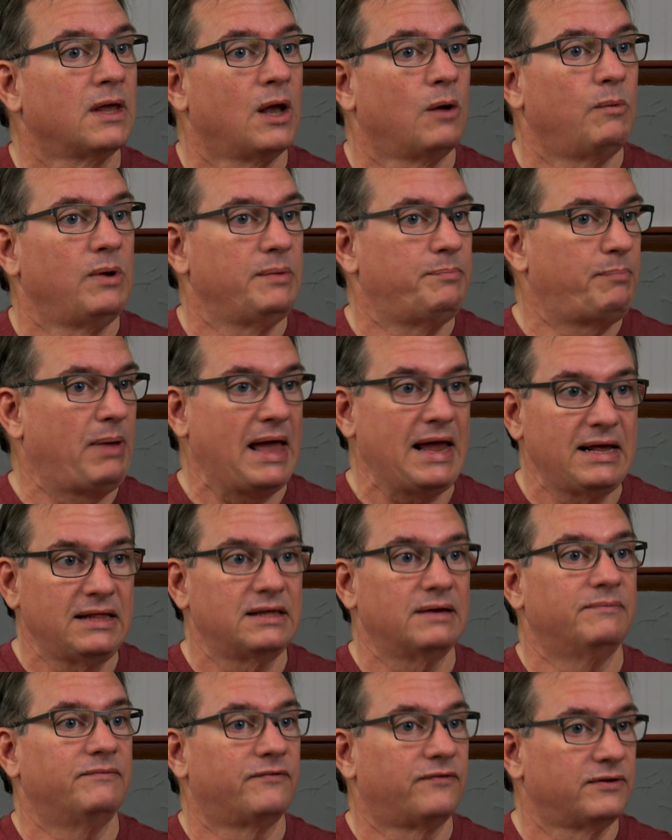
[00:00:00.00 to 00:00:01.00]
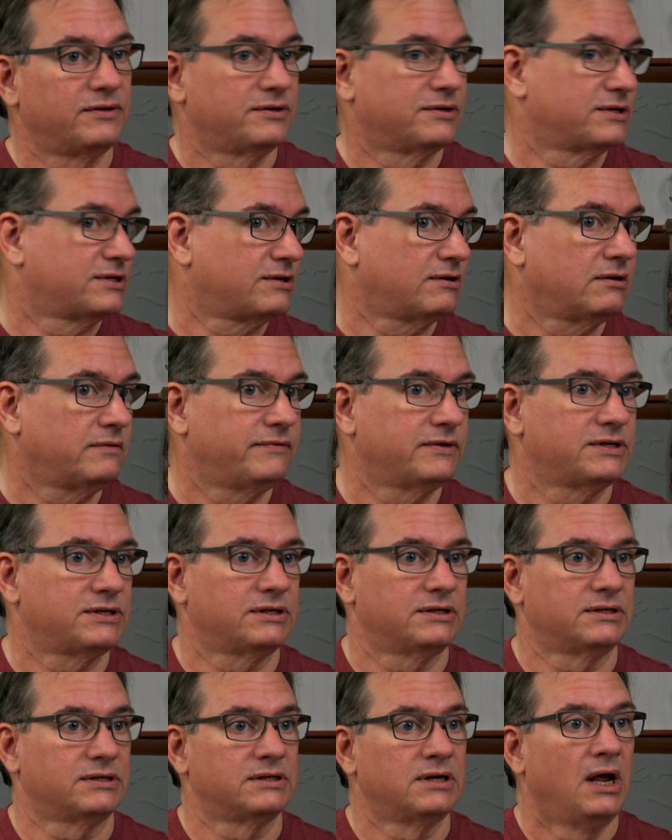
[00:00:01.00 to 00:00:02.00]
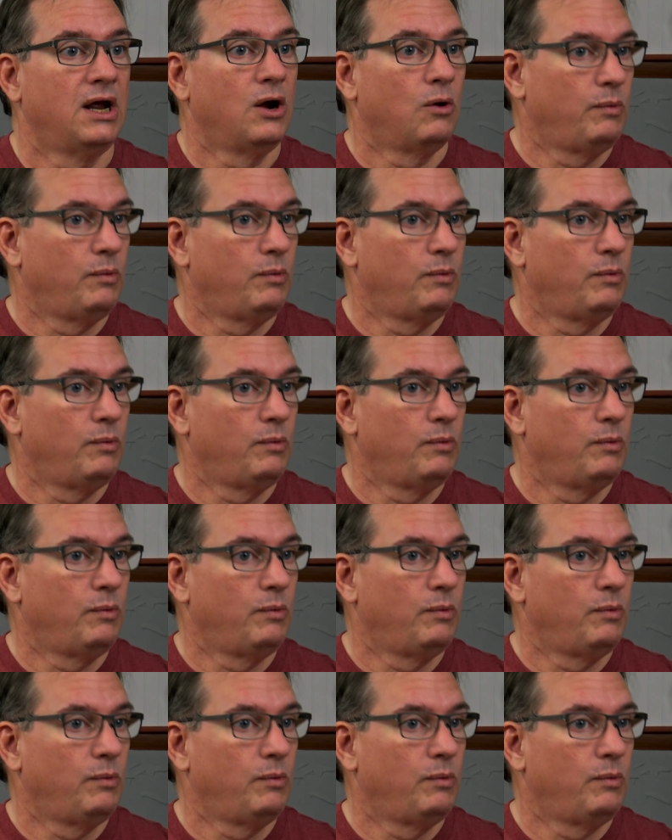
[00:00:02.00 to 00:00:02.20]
We pay them for their services.